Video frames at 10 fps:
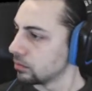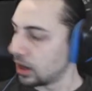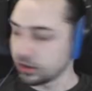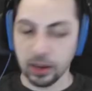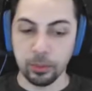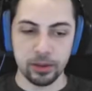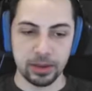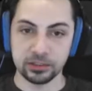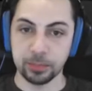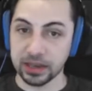Separated by
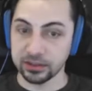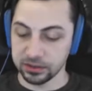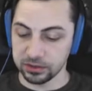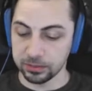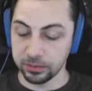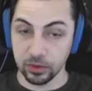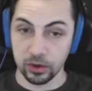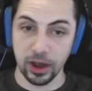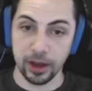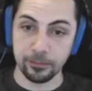spaces, okay?